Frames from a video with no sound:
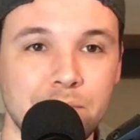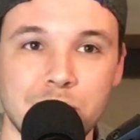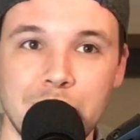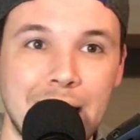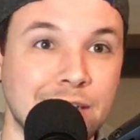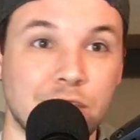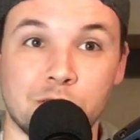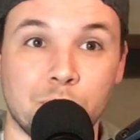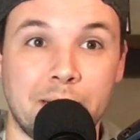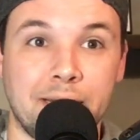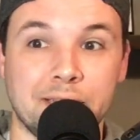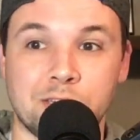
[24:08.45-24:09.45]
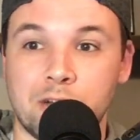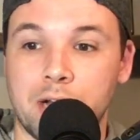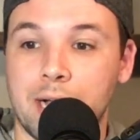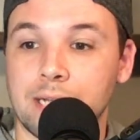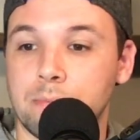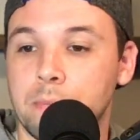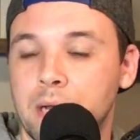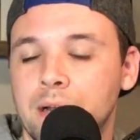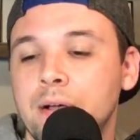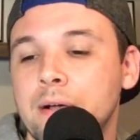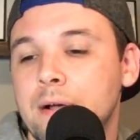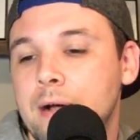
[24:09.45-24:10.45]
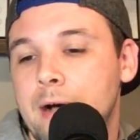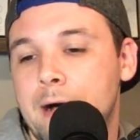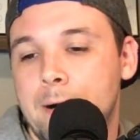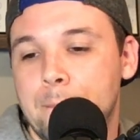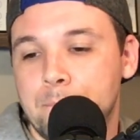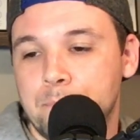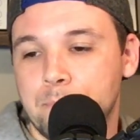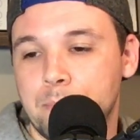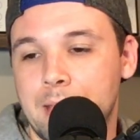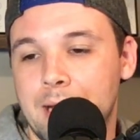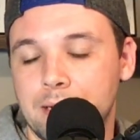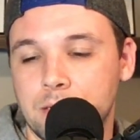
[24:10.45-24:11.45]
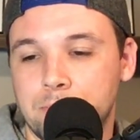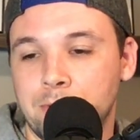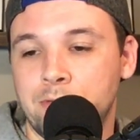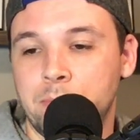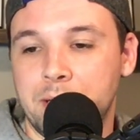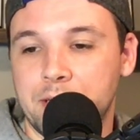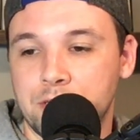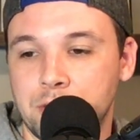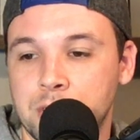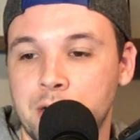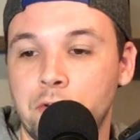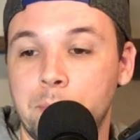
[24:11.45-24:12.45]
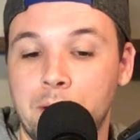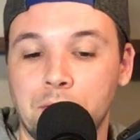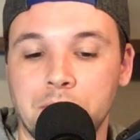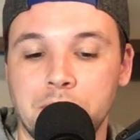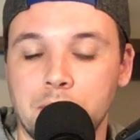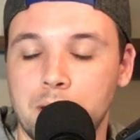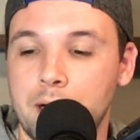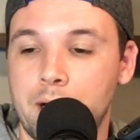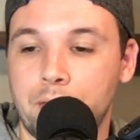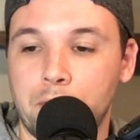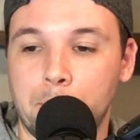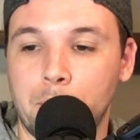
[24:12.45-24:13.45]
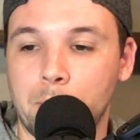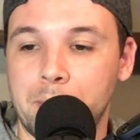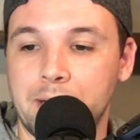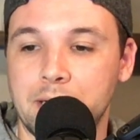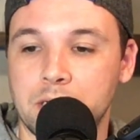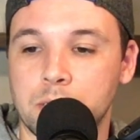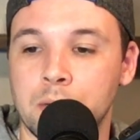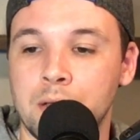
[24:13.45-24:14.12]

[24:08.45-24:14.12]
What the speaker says: That's just the way it is. Sorry, guys. But that proved to be an issue. Southern Maryland, their bullpen is